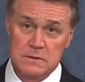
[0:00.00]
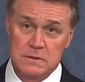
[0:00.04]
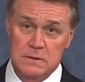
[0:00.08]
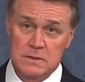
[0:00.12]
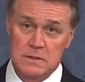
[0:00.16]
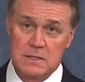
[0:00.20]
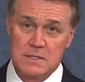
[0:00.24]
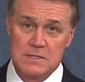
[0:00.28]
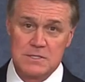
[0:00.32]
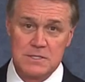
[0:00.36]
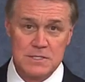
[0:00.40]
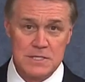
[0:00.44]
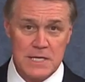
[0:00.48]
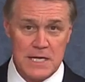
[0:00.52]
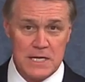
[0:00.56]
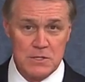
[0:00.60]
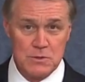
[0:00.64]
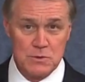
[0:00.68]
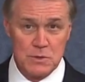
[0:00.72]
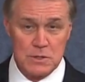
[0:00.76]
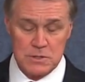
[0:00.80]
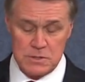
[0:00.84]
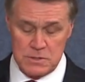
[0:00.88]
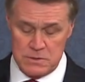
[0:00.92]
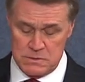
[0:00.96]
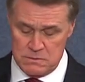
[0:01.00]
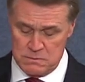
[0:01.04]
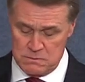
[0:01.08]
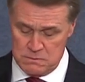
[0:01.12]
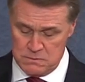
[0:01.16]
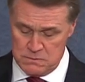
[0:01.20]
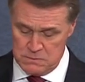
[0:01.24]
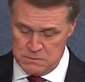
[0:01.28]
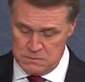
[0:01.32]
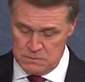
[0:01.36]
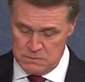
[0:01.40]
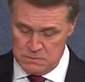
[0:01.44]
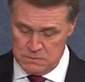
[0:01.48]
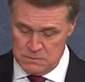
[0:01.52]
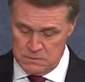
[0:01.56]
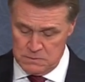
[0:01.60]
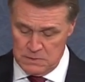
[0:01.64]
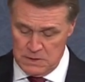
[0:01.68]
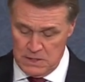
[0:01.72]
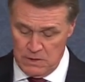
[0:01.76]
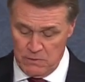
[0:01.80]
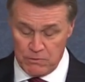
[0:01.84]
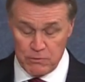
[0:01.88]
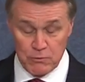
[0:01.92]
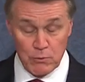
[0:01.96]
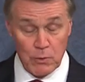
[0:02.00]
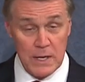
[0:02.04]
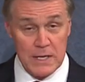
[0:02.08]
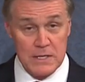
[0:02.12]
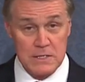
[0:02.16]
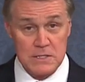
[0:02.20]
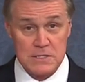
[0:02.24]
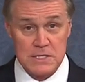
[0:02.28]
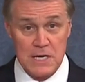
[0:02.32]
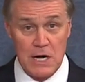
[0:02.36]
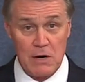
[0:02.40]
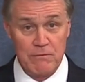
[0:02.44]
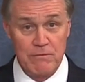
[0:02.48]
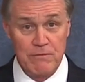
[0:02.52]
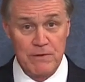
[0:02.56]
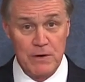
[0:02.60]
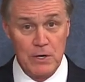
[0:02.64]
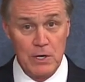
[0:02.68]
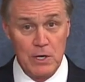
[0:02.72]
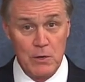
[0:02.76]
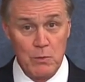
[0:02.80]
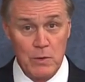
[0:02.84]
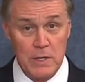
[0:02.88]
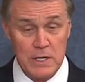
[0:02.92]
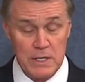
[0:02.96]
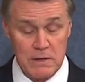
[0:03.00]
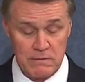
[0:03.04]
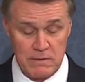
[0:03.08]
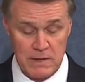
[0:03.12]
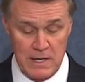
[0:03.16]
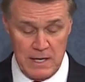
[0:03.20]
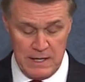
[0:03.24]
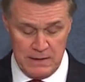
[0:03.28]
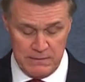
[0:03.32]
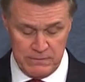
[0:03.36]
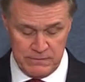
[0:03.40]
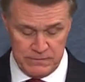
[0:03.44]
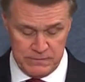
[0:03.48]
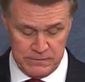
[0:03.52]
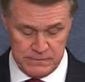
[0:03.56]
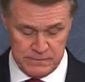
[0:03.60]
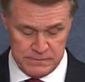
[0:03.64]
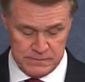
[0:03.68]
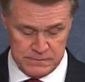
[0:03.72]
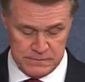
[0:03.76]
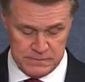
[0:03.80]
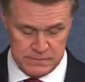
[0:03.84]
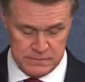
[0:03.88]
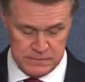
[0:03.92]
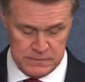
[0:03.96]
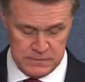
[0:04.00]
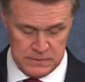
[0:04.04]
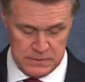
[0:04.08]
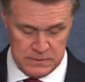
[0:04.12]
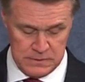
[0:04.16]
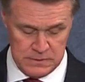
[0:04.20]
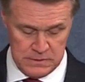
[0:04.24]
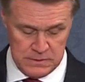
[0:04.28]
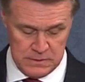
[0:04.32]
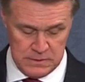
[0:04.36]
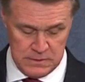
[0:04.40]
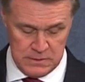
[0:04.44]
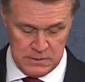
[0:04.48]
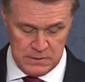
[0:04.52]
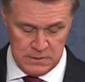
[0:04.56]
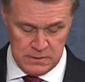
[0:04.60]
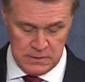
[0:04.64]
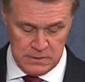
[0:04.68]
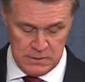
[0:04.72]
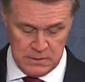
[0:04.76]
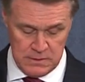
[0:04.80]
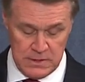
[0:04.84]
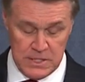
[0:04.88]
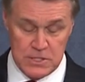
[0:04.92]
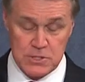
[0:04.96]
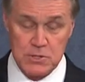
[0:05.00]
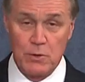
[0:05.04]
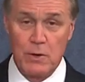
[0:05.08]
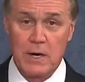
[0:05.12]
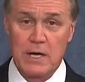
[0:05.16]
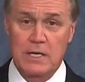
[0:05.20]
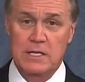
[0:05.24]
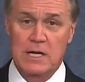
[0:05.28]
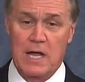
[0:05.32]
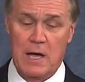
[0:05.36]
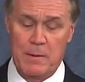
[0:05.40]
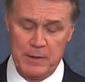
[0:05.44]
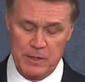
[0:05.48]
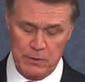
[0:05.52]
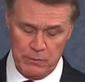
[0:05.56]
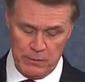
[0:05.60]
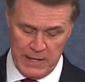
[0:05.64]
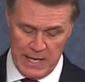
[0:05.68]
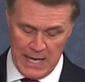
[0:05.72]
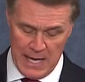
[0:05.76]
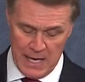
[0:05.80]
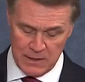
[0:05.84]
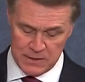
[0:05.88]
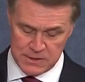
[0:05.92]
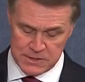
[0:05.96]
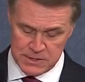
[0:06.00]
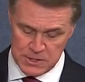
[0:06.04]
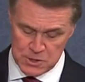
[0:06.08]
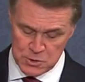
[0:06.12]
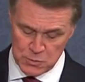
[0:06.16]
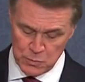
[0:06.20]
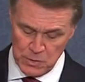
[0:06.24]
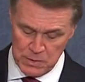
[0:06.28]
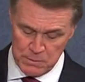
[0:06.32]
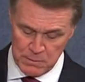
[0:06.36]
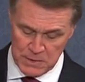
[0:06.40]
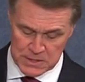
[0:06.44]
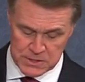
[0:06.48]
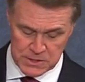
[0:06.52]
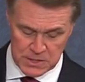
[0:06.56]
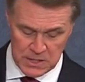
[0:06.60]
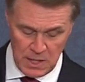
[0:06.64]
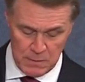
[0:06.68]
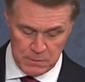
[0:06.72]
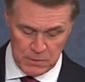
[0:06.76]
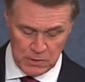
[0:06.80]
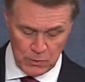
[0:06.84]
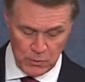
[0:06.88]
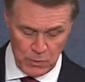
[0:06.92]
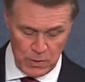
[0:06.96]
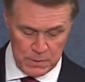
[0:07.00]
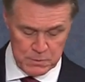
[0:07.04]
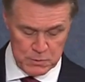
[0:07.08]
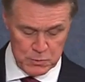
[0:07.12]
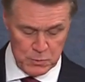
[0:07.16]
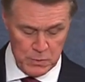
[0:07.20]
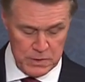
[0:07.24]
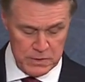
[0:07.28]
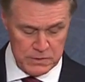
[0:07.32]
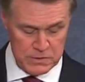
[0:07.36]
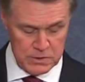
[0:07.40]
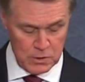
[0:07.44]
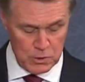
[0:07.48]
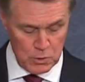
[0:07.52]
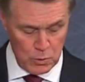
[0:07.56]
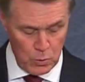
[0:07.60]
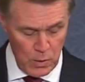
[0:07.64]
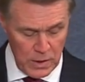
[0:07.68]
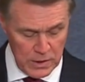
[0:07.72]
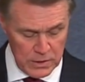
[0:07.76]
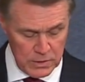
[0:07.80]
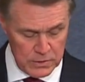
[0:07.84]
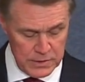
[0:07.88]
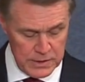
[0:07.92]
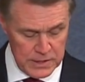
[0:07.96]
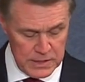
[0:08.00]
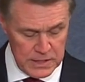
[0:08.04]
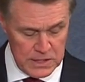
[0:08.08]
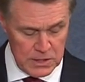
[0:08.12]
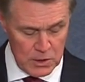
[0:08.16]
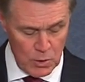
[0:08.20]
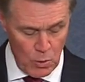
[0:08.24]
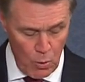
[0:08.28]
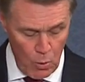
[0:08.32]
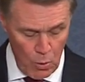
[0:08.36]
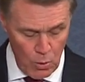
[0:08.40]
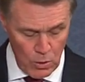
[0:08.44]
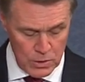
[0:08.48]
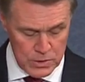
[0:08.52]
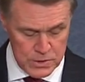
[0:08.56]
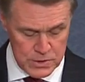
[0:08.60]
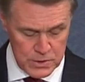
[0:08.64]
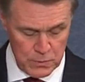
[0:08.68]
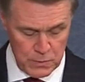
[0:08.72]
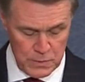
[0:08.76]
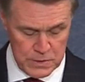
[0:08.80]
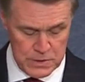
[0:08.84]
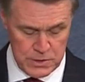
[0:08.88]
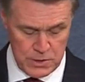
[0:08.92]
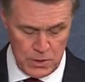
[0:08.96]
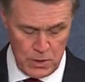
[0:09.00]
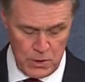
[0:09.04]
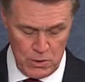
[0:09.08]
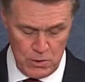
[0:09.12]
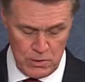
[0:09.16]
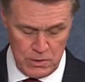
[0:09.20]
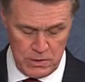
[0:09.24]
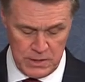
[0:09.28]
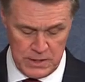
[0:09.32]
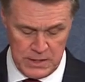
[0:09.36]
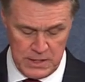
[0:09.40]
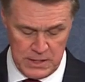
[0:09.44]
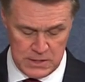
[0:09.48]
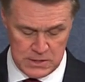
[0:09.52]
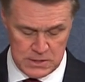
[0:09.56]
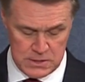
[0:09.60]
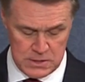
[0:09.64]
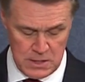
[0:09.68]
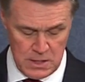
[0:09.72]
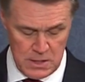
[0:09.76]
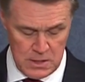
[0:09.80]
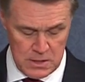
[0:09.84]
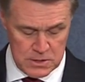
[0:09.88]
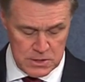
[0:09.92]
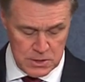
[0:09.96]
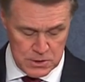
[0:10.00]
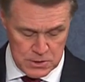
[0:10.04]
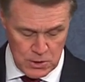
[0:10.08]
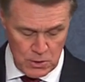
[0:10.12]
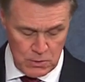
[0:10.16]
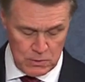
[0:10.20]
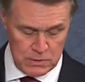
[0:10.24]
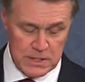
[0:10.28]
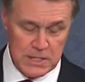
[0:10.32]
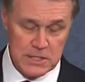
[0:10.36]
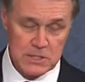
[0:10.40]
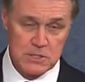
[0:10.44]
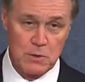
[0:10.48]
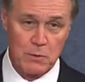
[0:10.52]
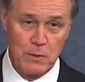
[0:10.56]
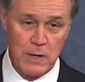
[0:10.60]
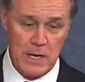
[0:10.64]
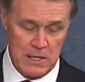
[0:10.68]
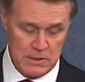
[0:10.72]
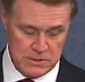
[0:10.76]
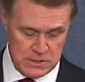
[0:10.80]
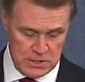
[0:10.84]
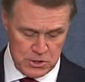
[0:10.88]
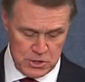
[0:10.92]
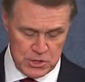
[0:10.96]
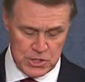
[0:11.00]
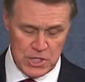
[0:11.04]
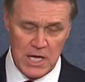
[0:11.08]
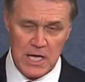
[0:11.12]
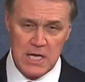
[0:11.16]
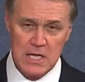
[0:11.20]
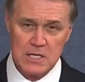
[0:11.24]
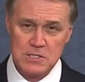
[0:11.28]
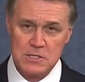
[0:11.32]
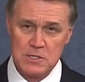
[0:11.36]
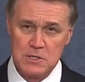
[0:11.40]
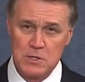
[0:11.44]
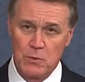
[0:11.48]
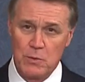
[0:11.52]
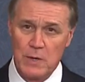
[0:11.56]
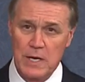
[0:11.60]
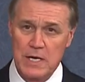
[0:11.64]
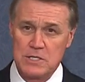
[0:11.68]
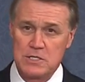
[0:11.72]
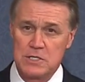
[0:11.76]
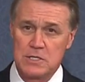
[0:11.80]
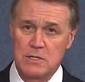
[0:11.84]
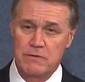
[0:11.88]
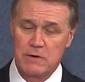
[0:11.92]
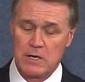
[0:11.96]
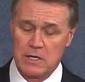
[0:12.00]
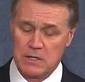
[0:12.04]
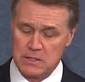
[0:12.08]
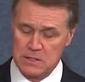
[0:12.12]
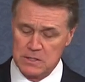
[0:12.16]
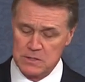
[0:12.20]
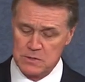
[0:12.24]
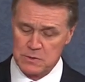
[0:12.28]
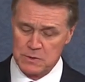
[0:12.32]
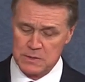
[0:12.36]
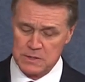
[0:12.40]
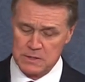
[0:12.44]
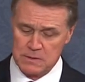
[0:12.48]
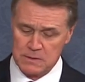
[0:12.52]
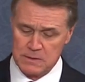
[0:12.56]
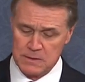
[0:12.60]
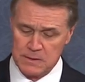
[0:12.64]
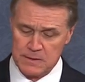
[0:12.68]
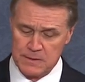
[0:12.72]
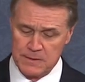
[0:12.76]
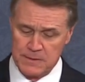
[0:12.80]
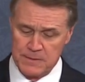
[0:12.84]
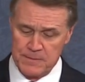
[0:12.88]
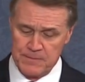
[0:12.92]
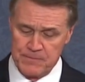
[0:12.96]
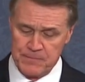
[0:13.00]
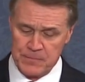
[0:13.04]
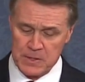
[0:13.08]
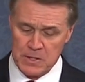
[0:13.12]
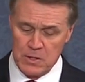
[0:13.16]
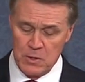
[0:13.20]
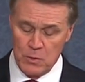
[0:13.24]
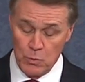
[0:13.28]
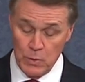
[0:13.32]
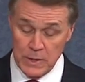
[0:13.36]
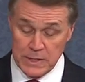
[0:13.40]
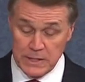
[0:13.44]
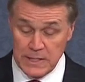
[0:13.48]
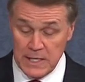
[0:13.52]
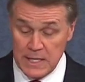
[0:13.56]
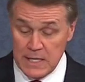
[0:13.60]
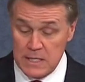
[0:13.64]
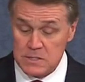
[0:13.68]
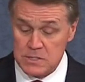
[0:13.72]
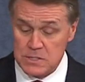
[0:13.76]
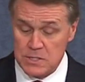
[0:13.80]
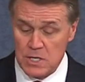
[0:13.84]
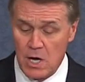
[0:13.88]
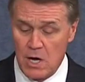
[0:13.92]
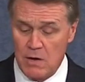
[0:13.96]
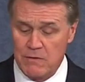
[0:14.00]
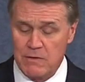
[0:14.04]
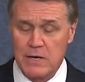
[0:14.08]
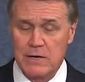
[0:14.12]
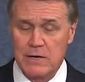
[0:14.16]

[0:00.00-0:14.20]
it's dangerous, and threatens our very way of life. These are economic realities we must come to grips with to quickly, in order to turn things around and change the direction of our country. We can solve our